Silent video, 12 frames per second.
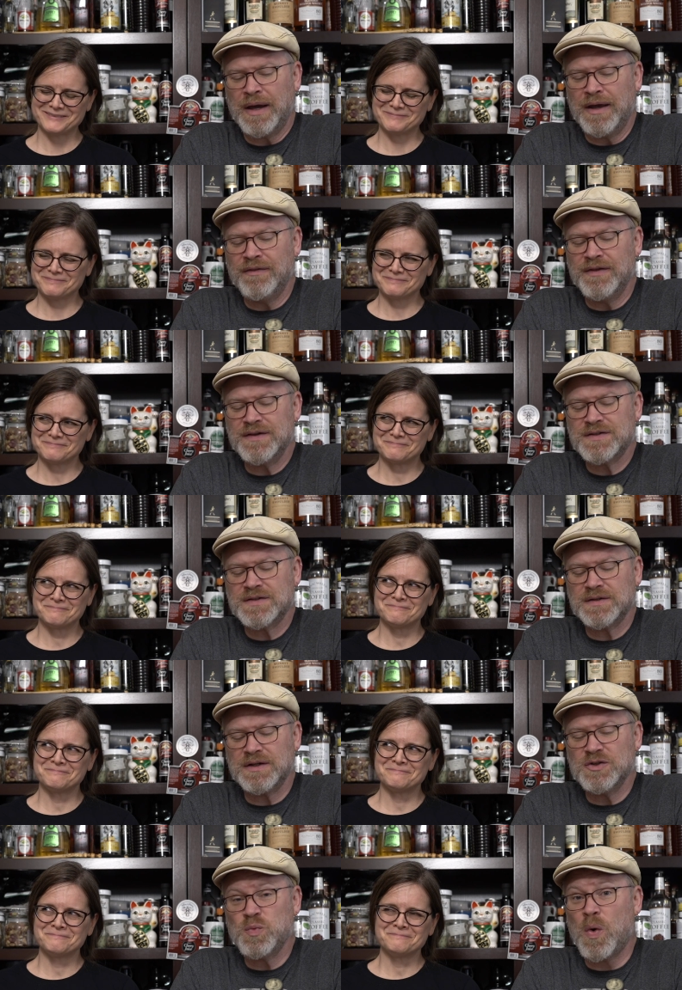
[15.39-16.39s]
Speaker 1: and this
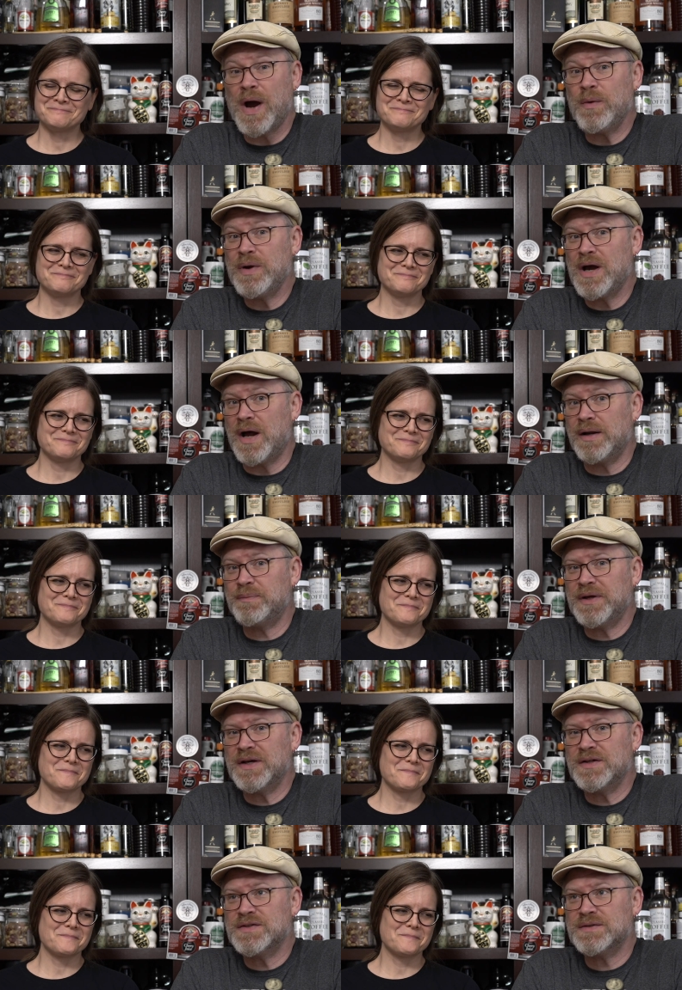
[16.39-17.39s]
is why we got it,
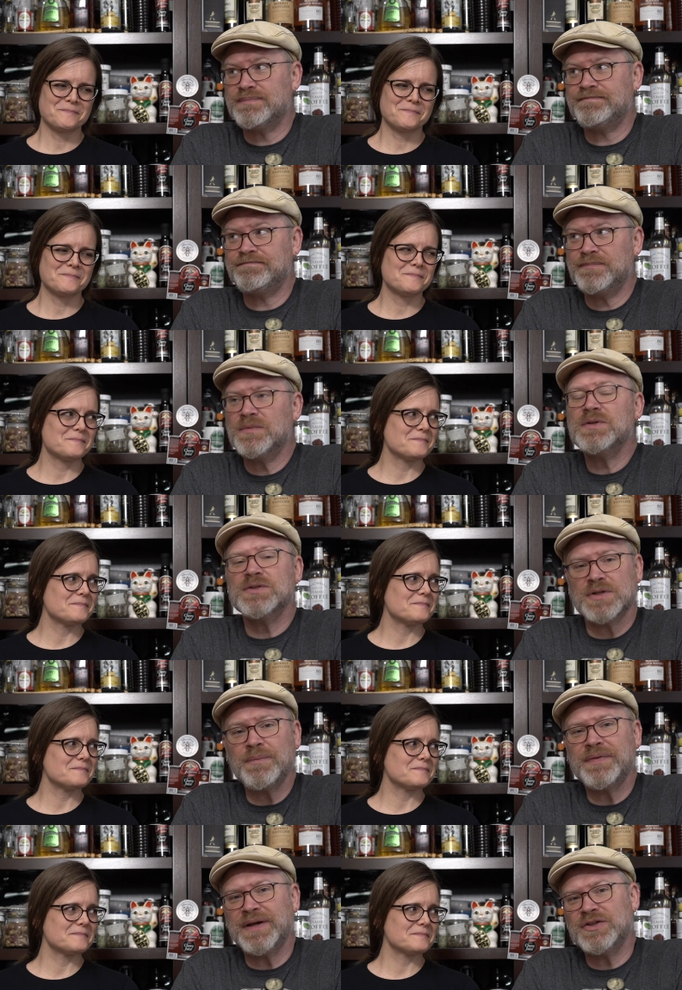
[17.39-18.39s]
because some
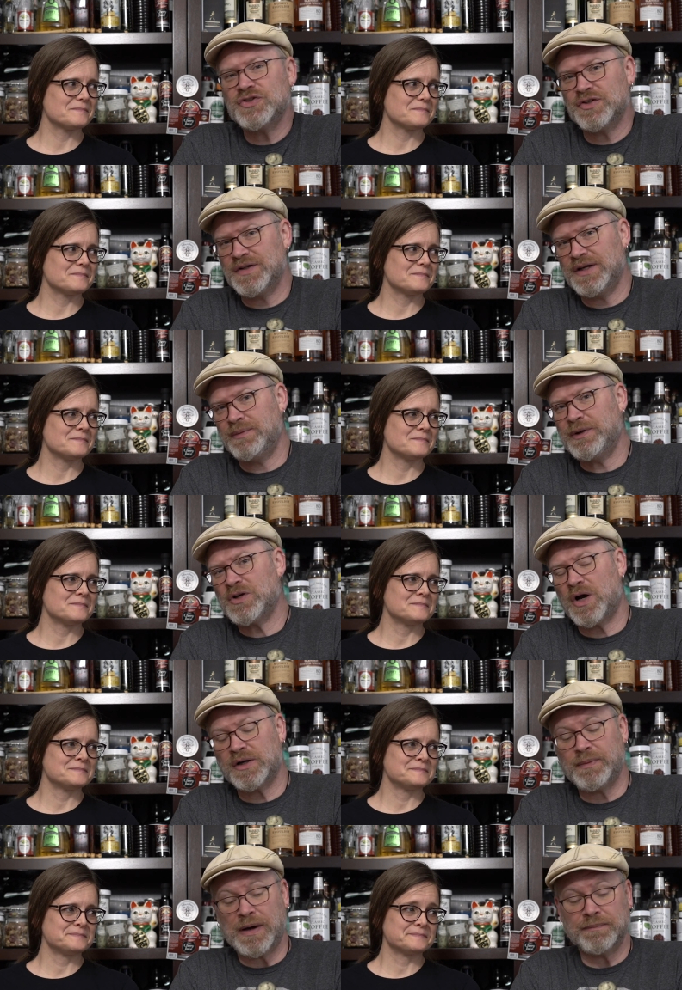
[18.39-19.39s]
things just need to be talked
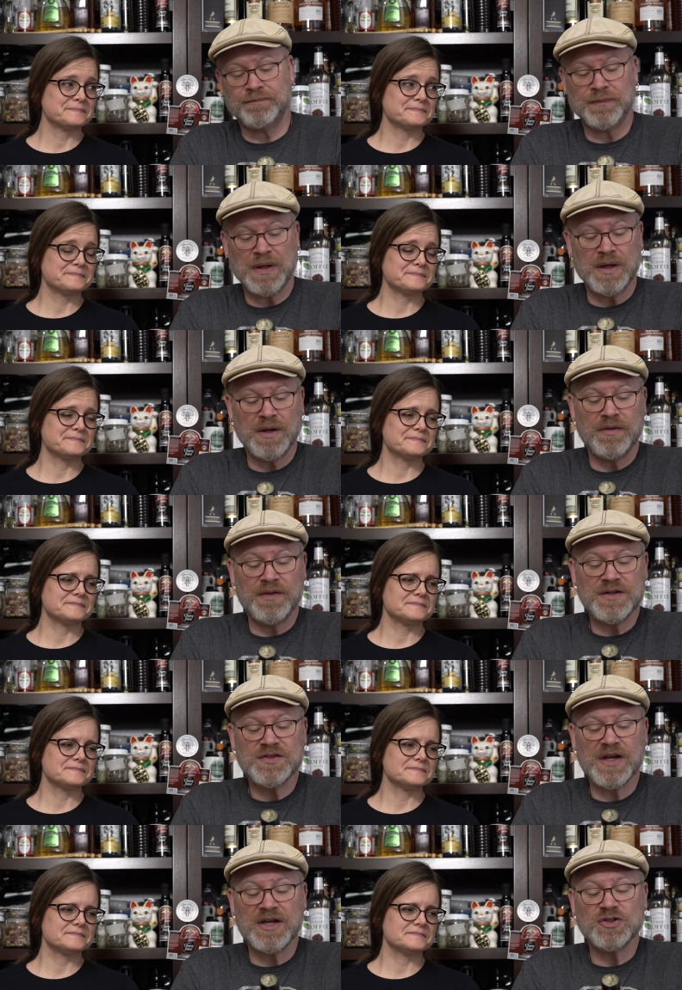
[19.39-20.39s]
about. This
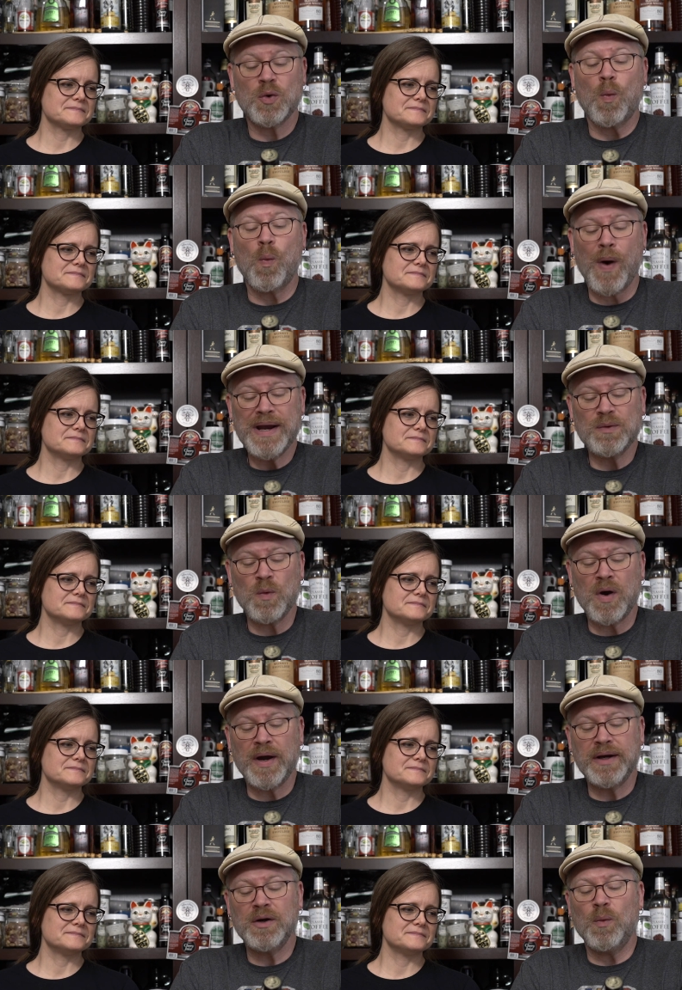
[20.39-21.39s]
says, white
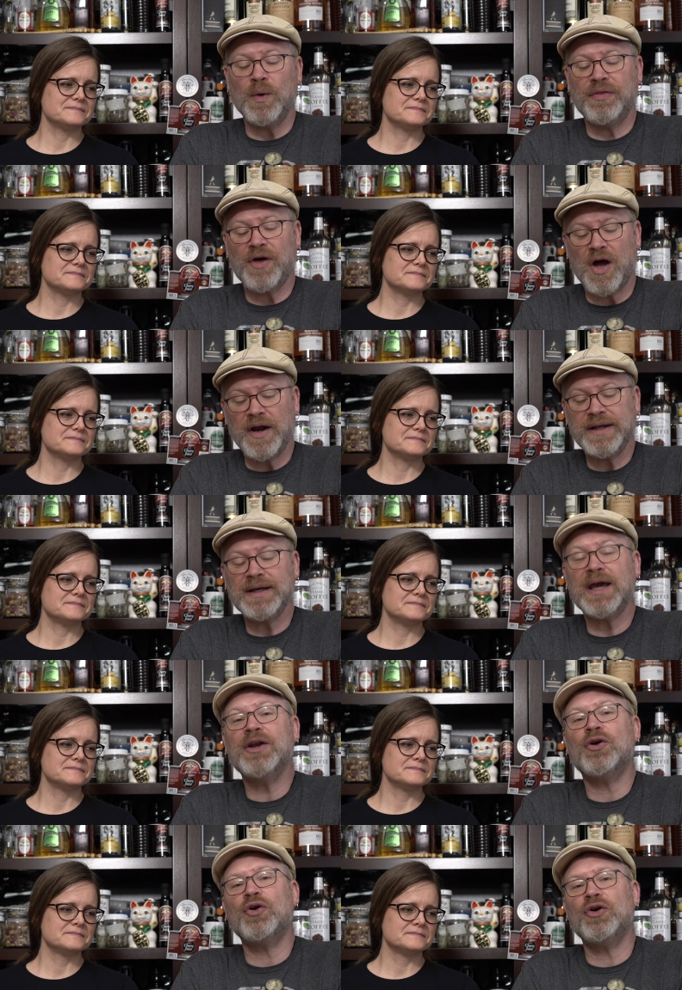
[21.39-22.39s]
wine with honey and
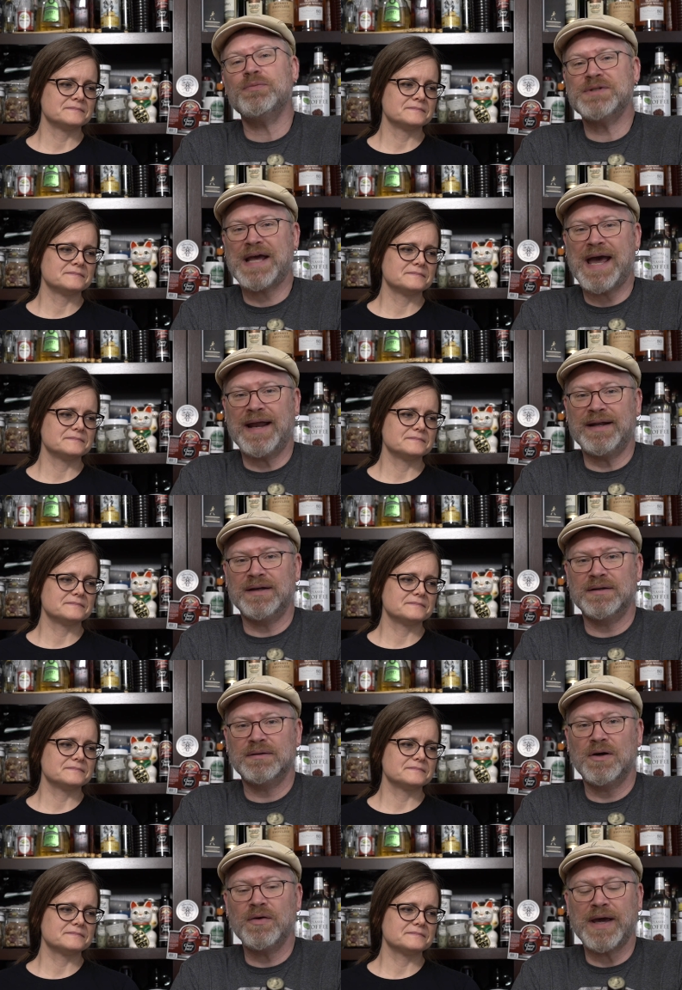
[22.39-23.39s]
herbs added.
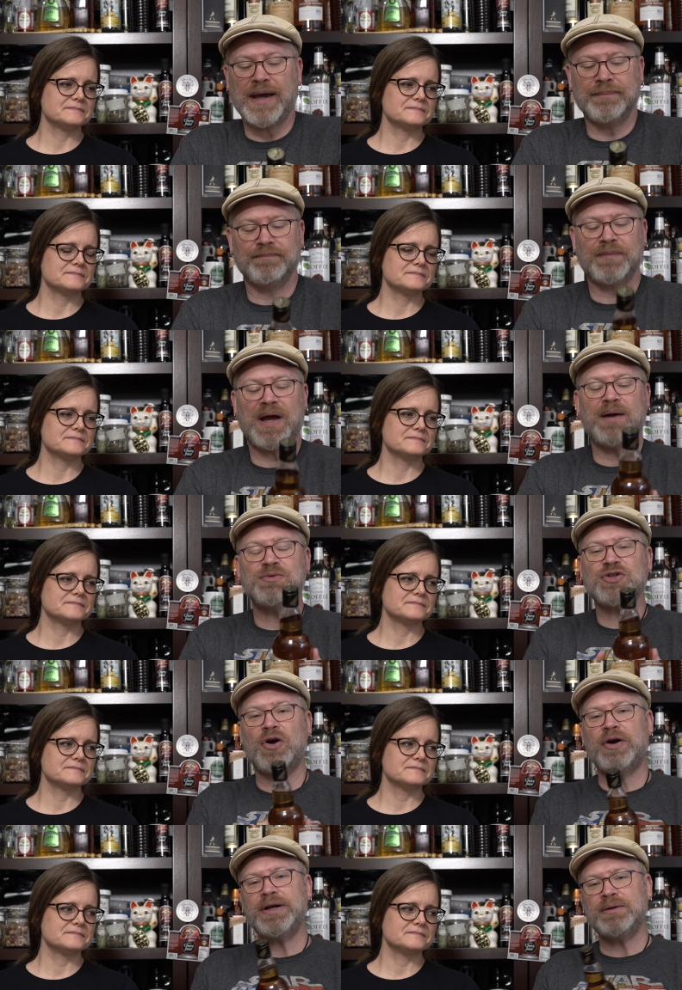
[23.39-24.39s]
Okay, I'm
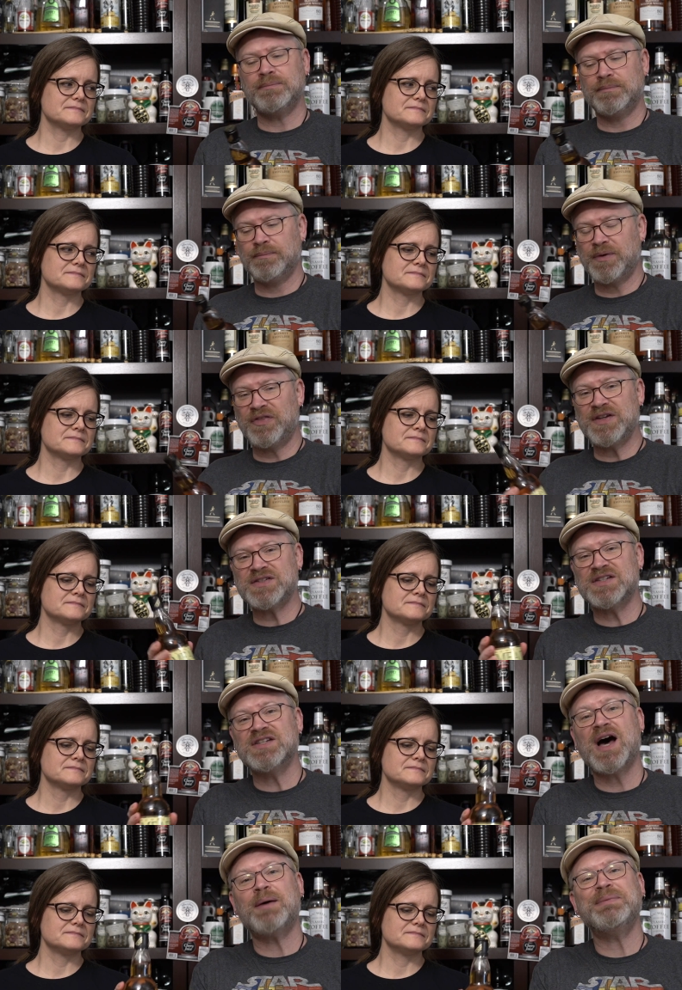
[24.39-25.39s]
sorry, but this is
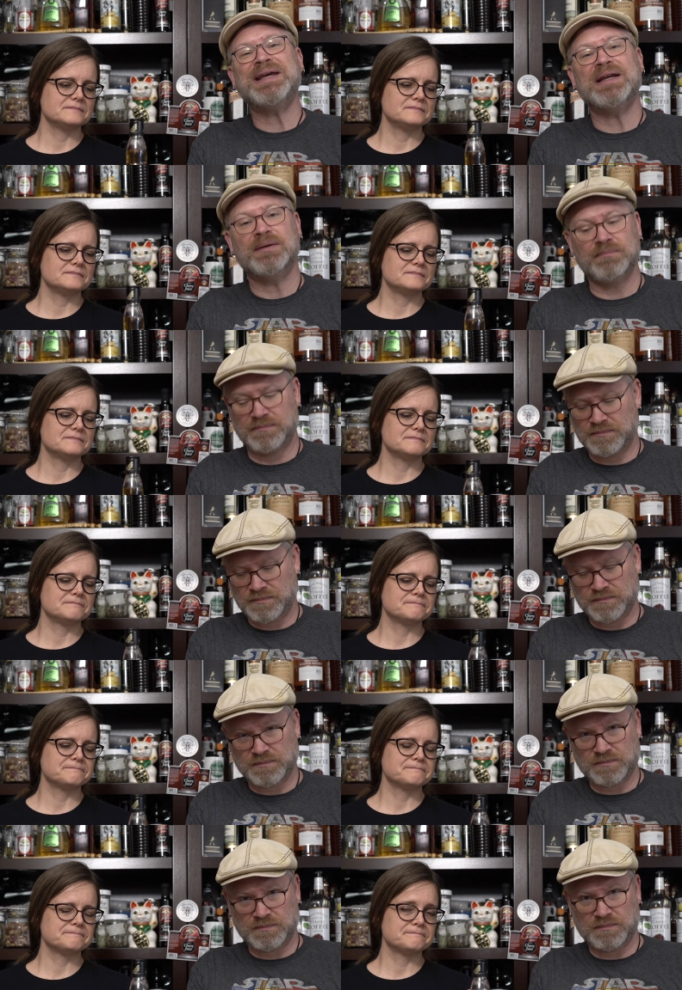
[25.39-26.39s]
not mead.
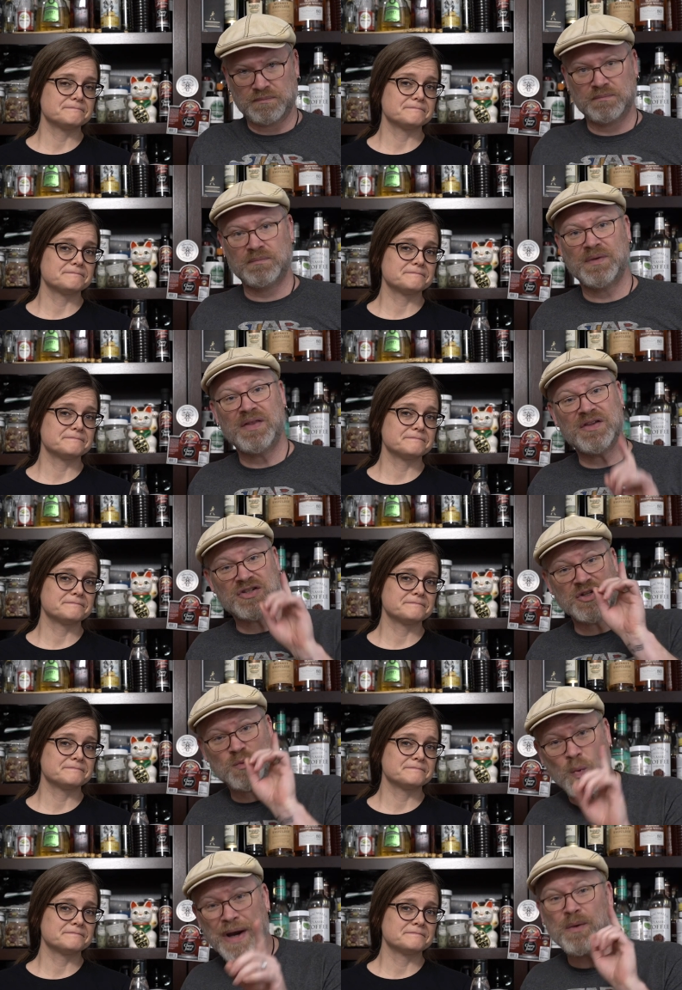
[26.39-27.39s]
This is
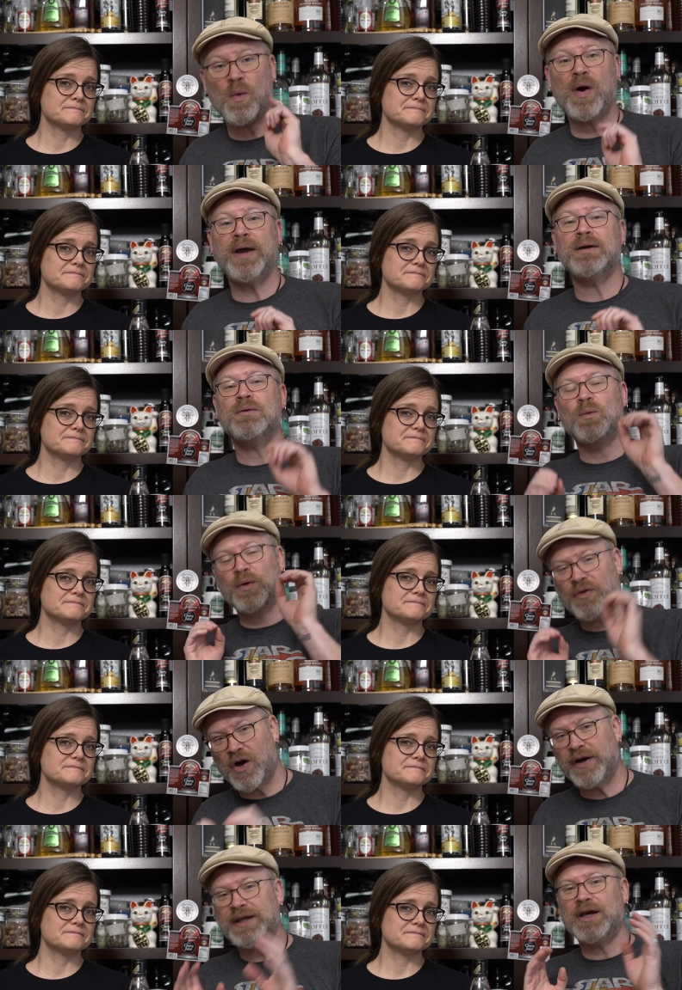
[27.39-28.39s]
white wine with
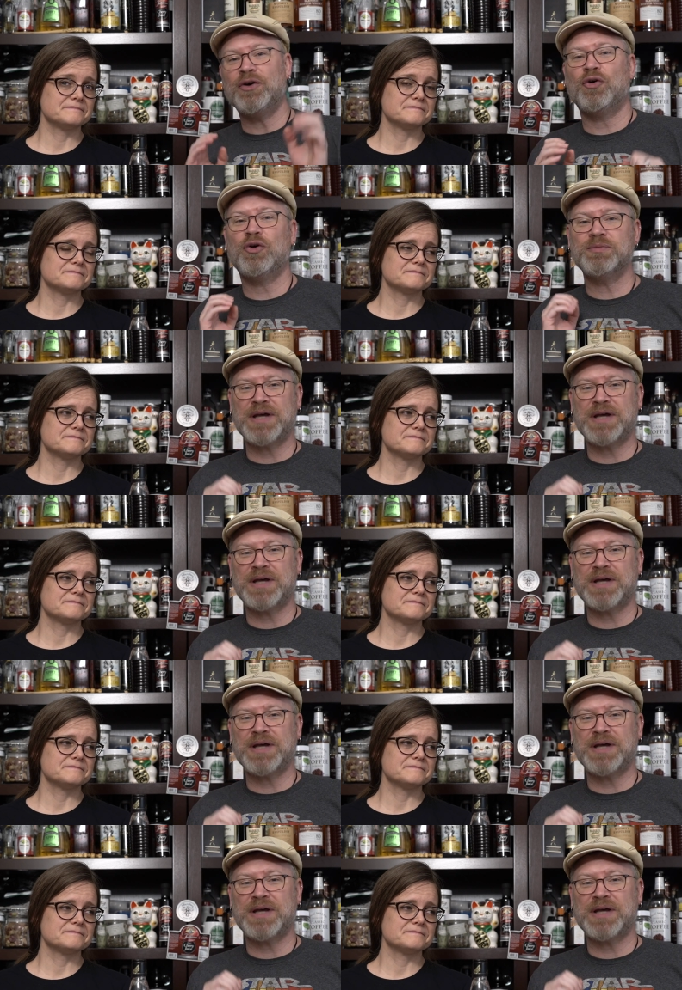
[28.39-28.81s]
honey and herbs